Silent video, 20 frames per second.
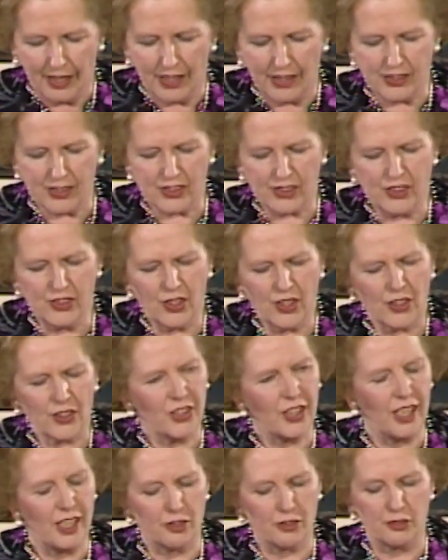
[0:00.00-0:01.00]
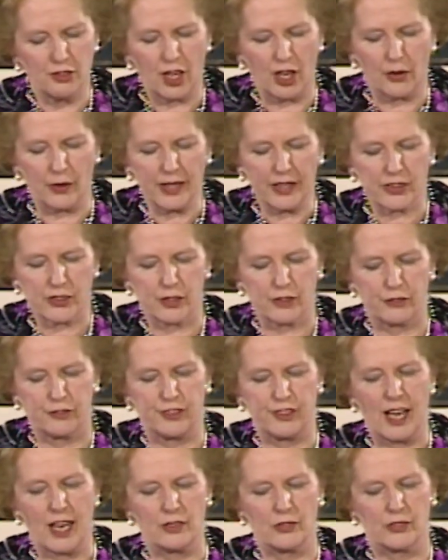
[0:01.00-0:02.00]
it is not heroic to
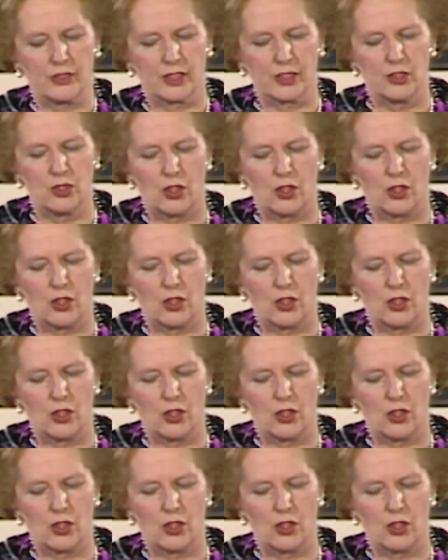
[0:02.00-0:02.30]
flout the